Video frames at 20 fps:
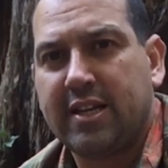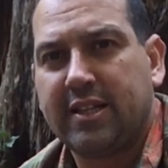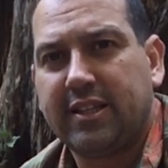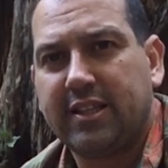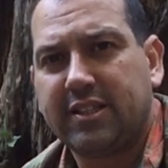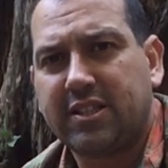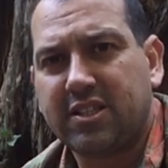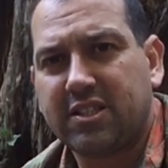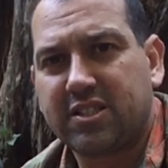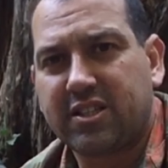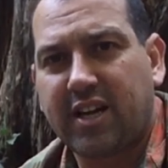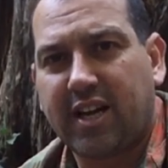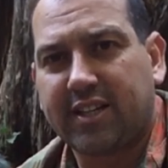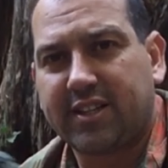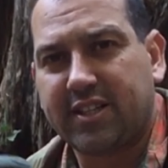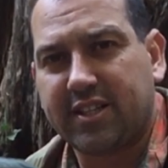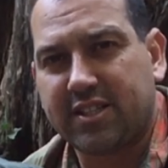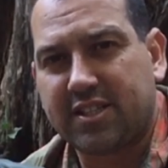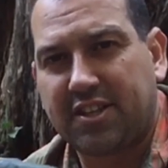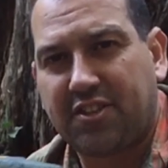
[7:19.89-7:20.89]
This has
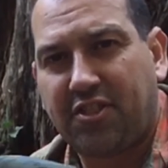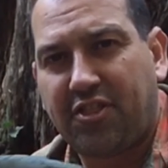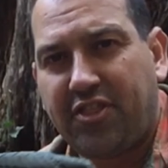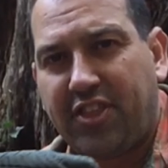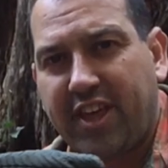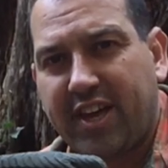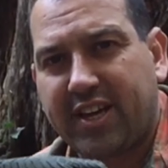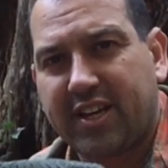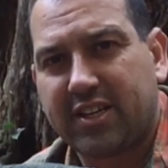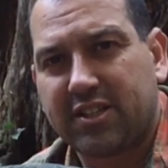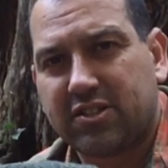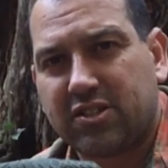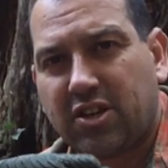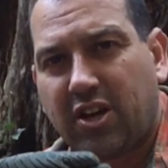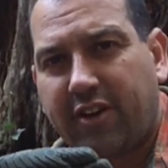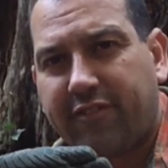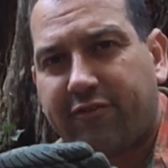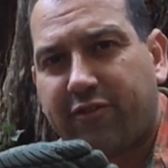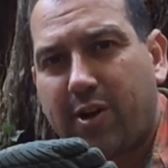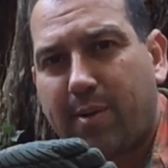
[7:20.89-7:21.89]
got this thick,
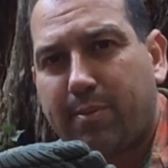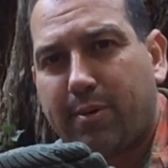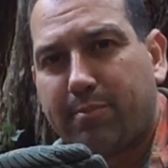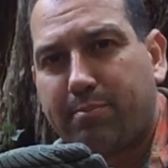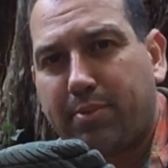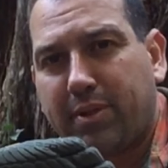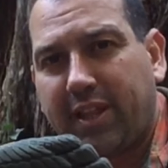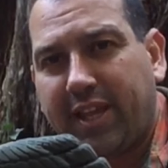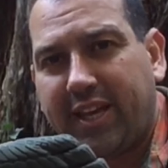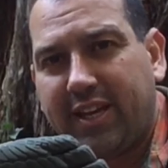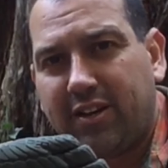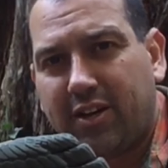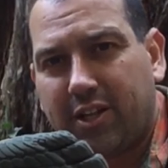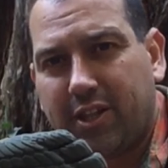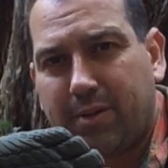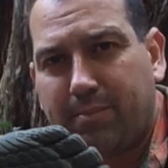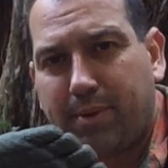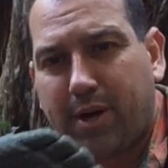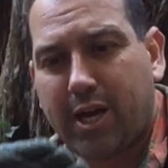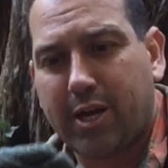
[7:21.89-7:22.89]
tough rubber plate on
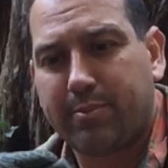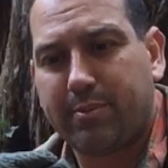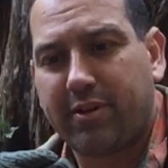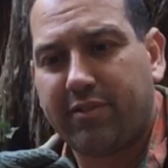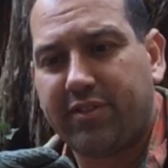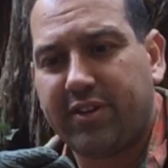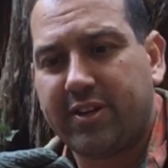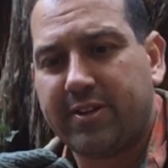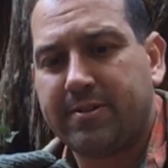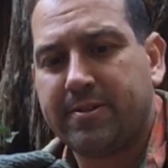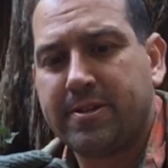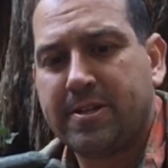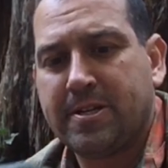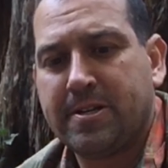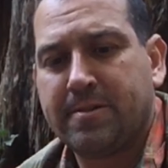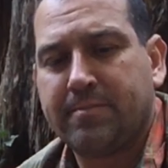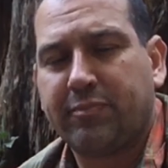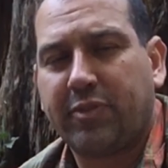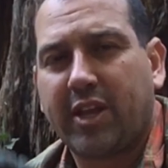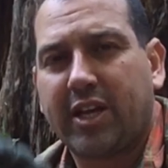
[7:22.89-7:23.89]
the bottom of it,
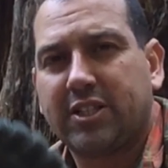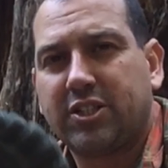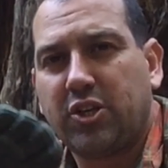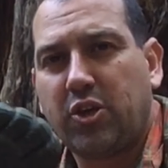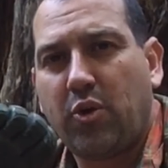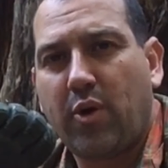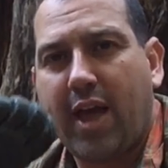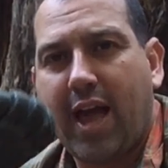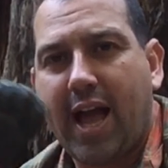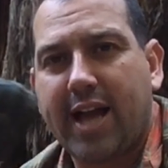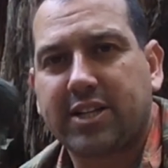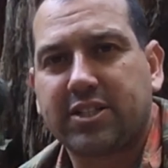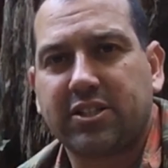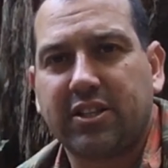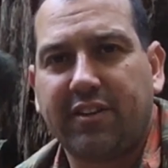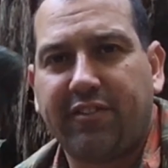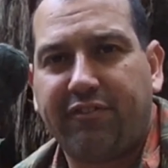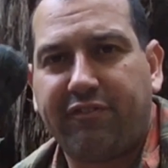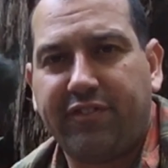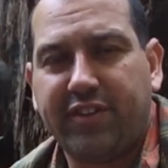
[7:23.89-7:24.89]
and so you
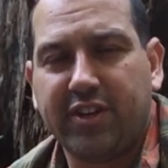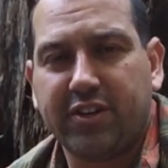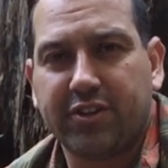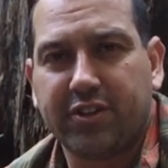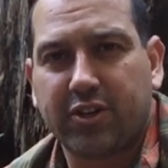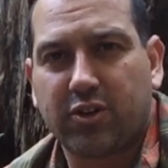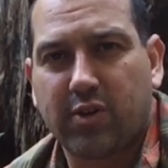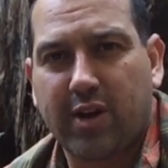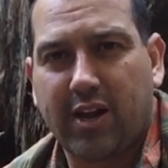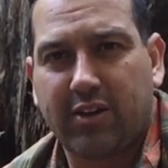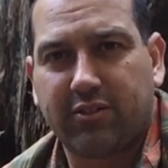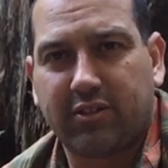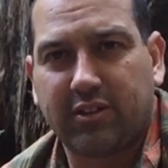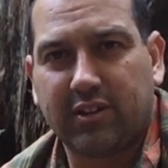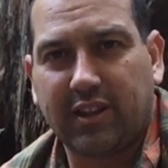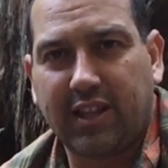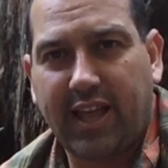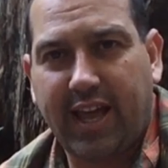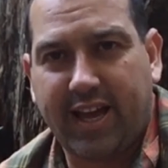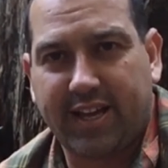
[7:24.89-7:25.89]
actually feel the ground
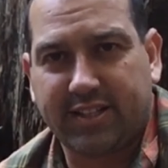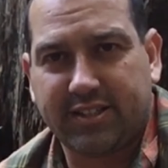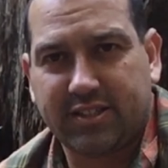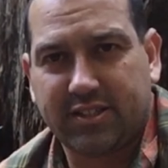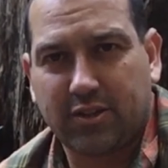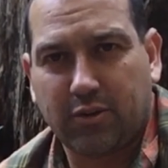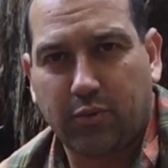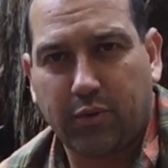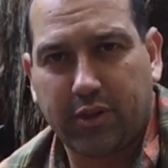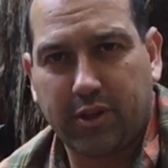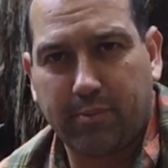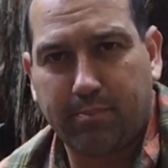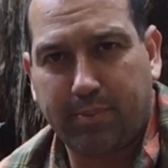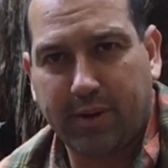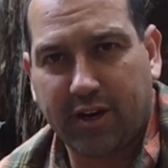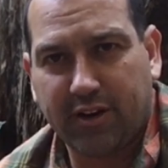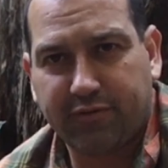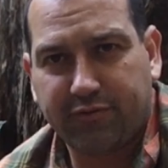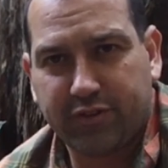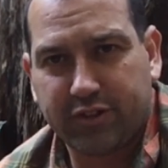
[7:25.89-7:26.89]
less with a
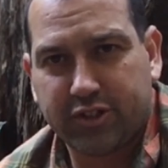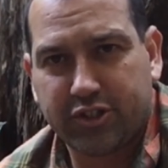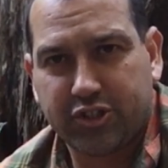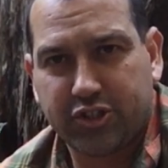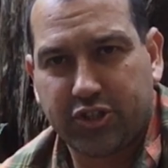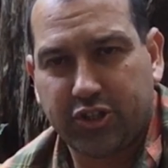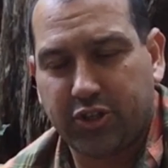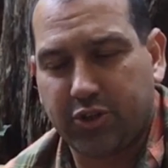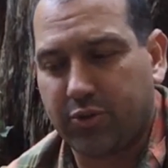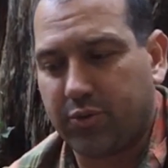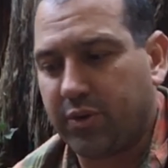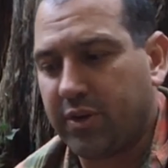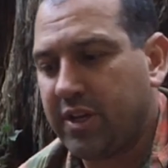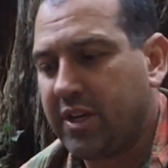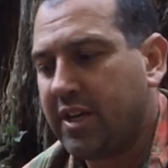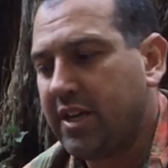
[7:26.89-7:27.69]
barefoot shoe